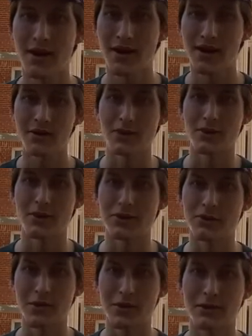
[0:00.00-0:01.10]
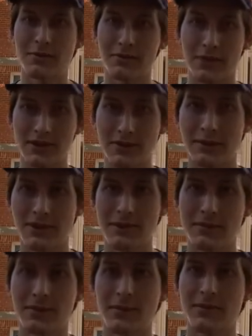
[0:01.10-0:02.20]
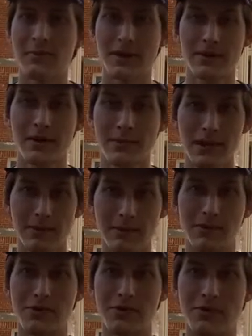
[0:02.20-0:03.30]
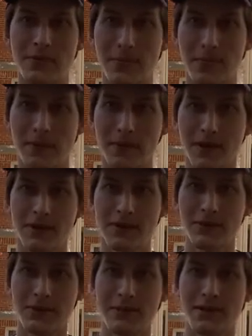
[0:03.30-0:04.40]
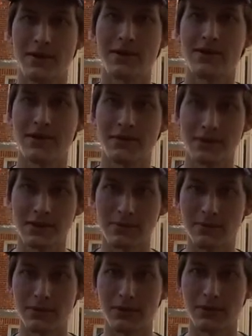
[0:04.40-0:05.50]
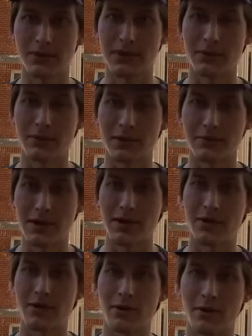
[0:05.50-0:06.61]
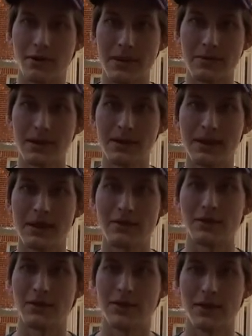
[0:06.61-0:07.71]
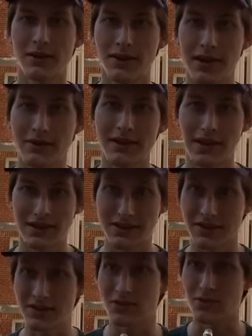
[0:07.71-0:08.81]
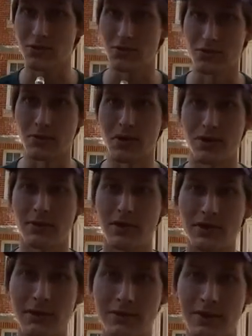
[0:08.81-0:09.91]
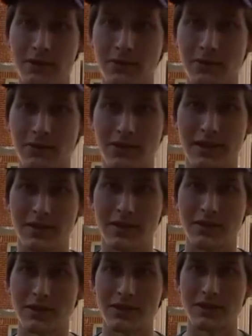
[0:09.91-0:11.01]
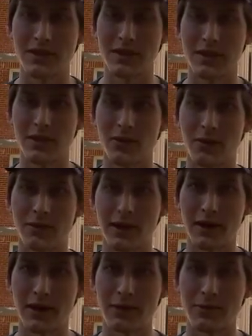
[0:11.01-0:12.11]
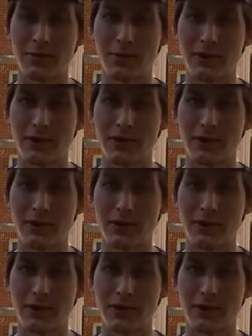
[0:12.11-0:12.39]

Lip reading: And so when you try to befriend some of these people, you might not be able to. It's only because of a simple language barrier, or maybe even not having access to readily available technologies or bilingual